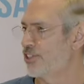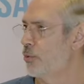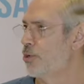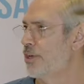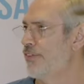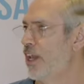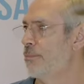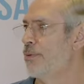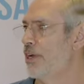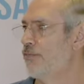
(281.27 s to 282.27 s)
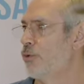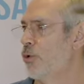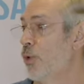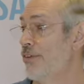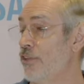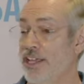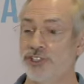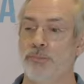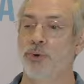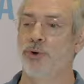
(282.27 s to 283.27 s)
that we're developing for wavelength
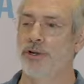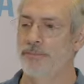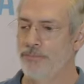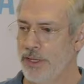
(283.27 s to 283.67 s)
support,